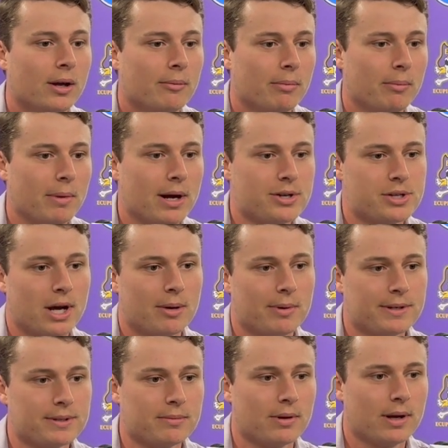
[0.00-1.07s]
But my job
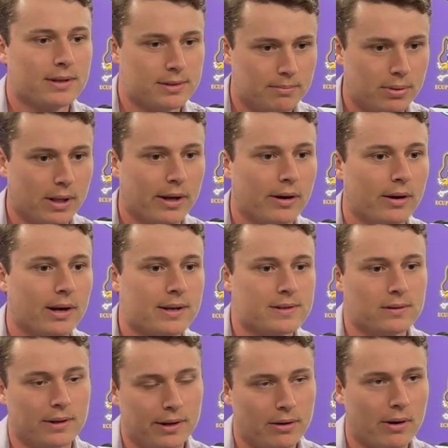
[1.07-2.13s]
as a player and as
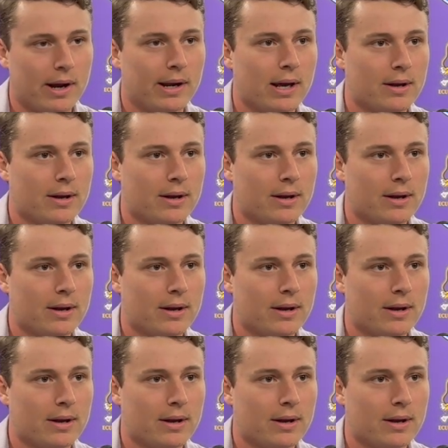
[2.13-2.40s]
a leader right